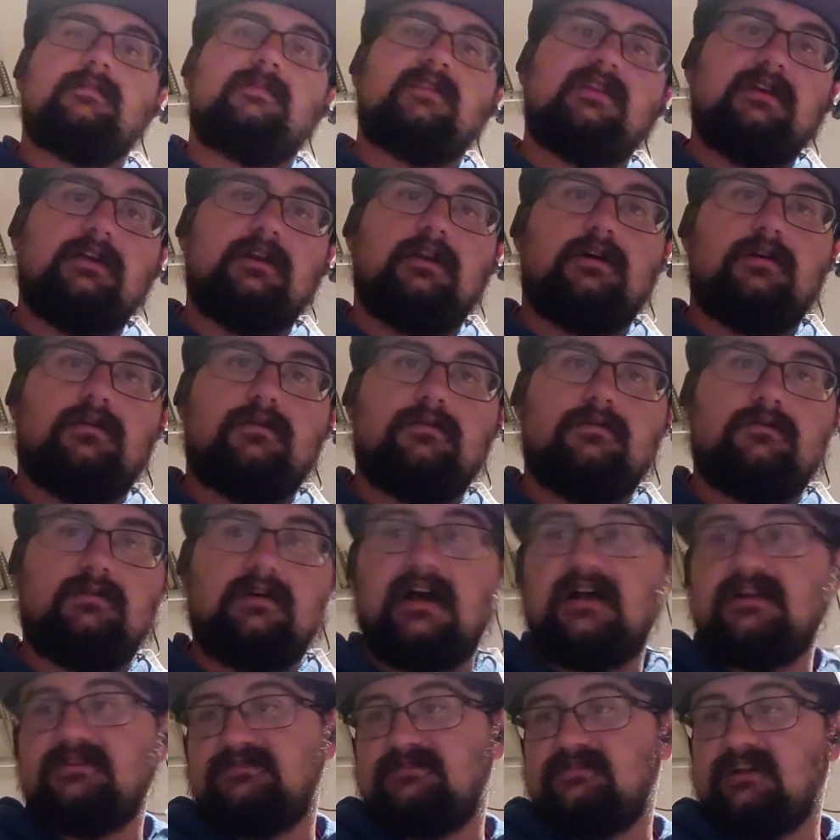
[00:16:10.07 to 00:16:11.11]

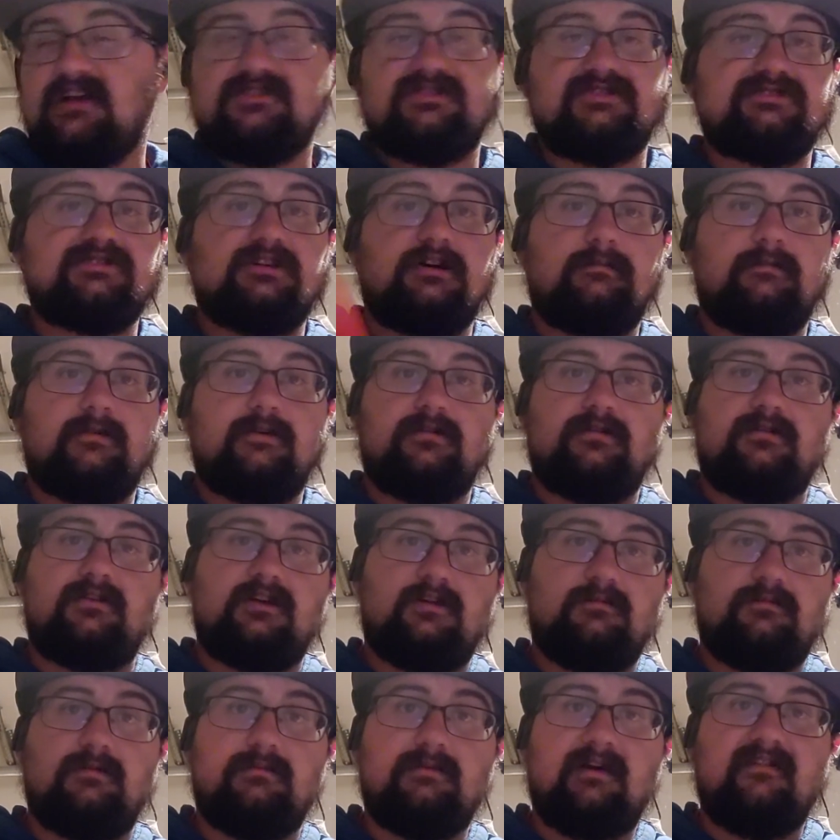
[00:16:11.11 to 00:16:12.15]
I just saw my
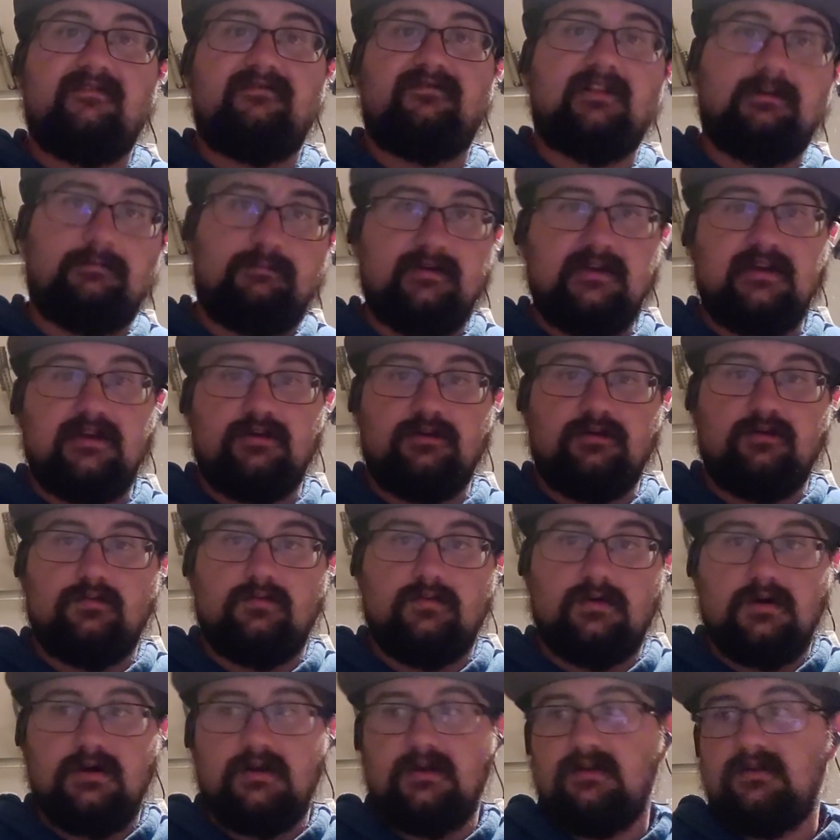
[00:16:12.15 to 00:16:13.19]
Undertaker, but my Flippier
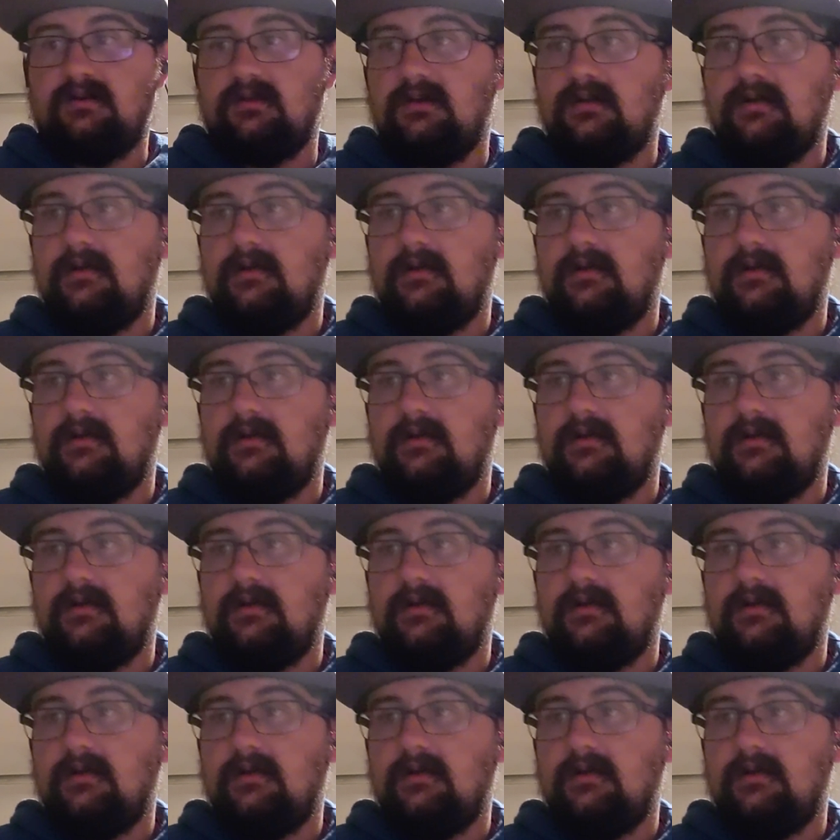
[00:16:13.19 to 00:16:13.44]
one,